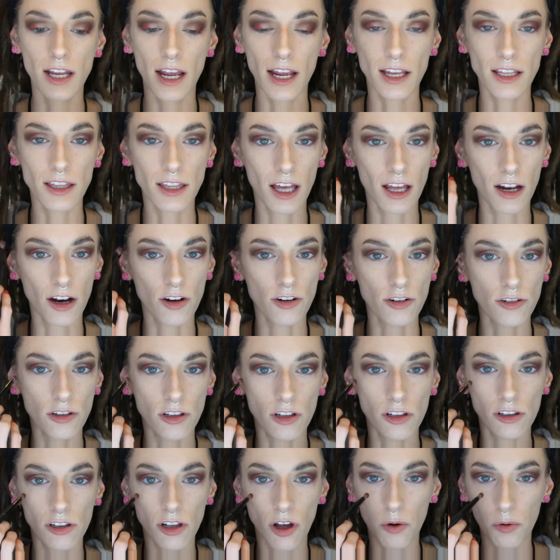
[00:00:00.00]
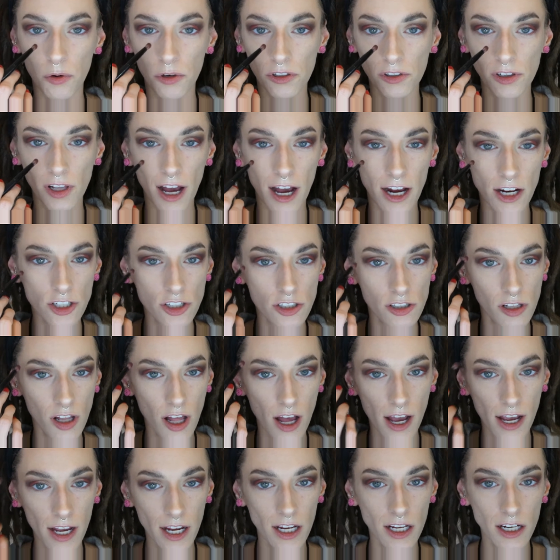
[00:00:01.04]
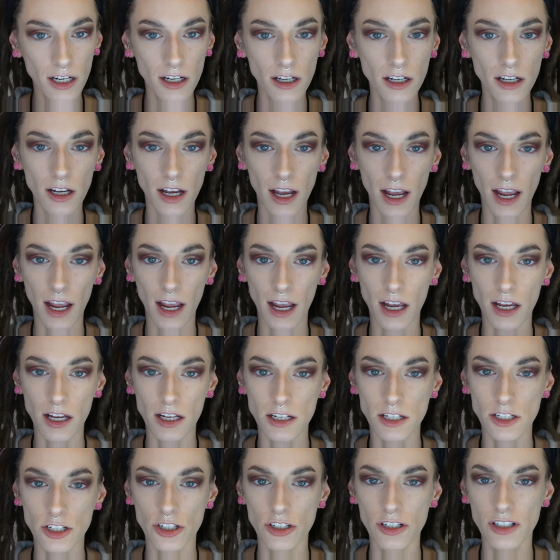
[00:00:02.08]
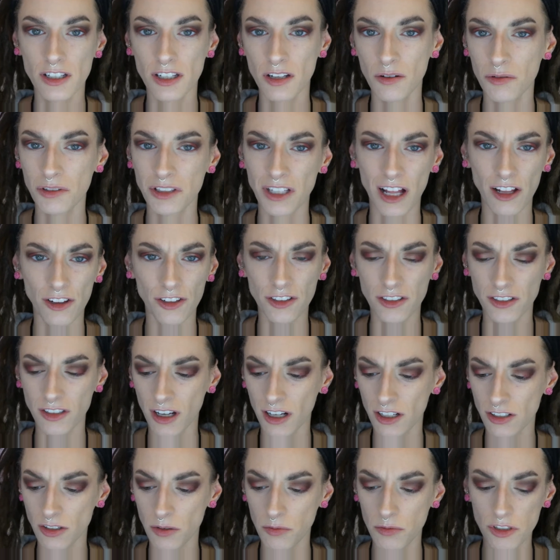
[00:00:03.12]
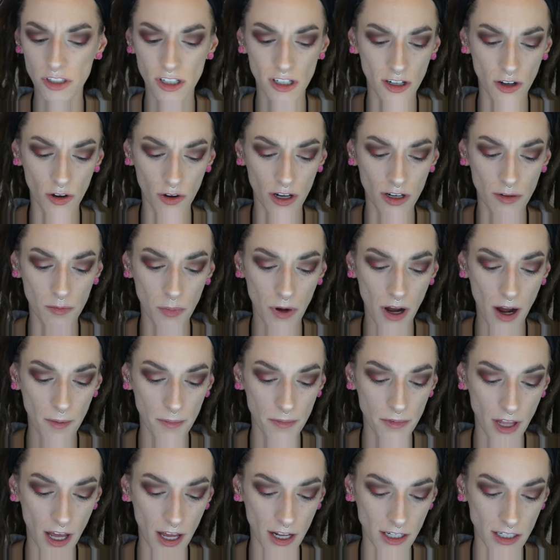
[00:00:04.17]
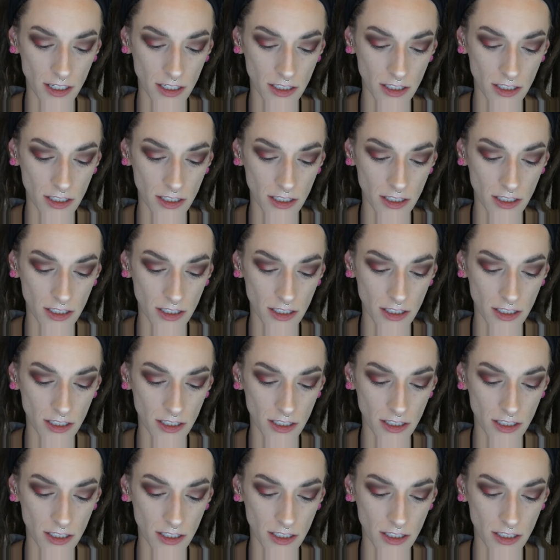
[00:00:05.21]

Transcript: take that under the lower lash line and just see what that looks like. So I'm just going to go ahead and pop that